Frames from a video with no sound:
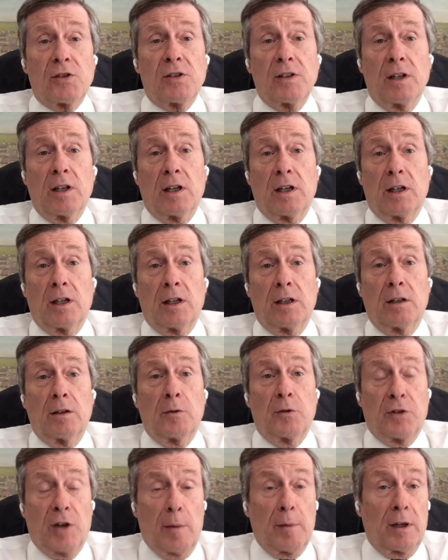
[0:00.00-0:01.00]
plus
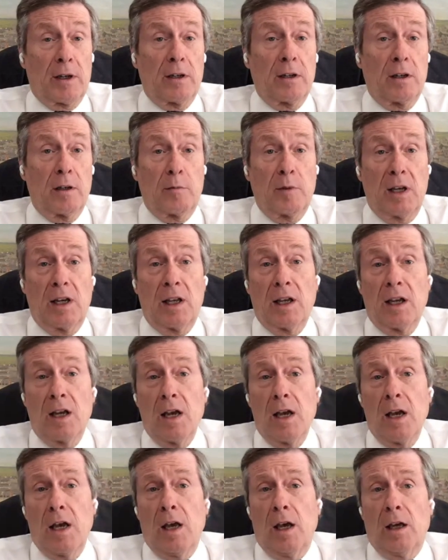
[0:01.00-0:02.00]
summit
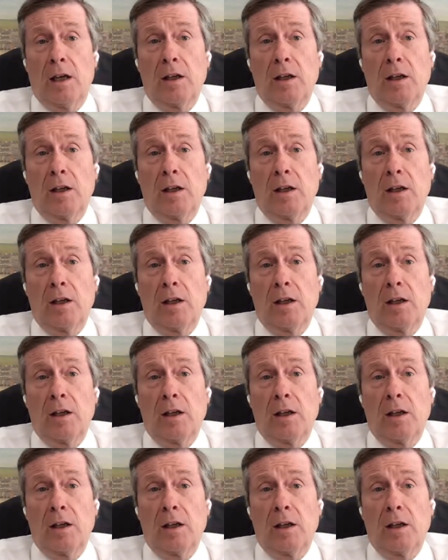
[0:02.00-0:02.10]
meeting.